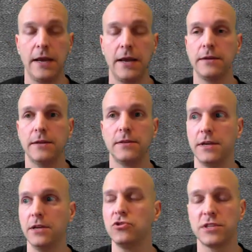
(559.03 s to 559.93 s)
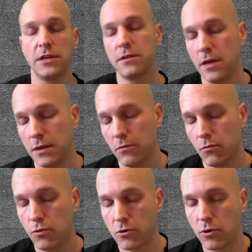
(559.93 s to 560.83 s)
And the interesting thing,
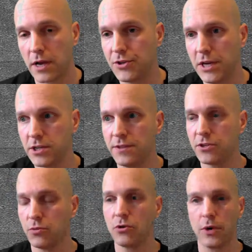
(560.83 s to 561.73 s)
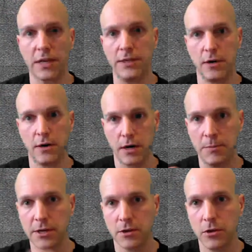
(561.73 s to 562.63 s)
real quick, I'll touch on this real quick and then
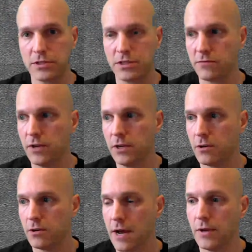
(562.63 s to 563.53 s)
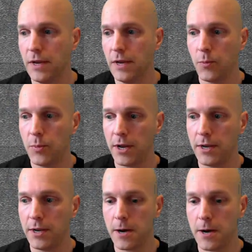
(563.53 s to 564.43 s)
I'm going to close this video down.
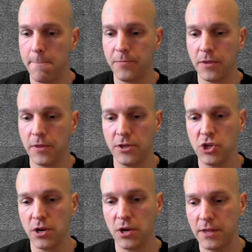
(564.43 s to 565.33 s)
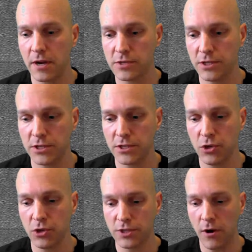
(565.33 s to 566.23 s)
But the gentleman that I was listening
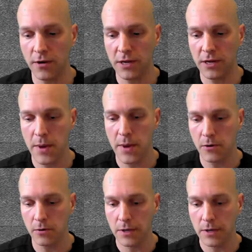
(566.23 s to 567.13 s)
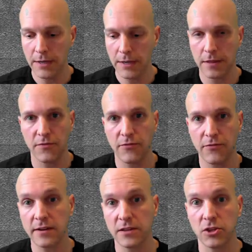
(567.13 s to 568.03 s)
to was talking about the
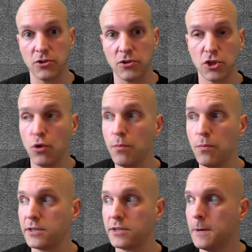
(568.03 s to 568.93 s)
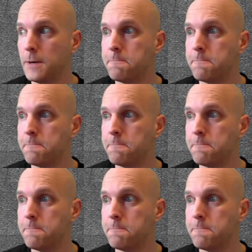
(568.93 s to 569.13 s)
fact that there's so much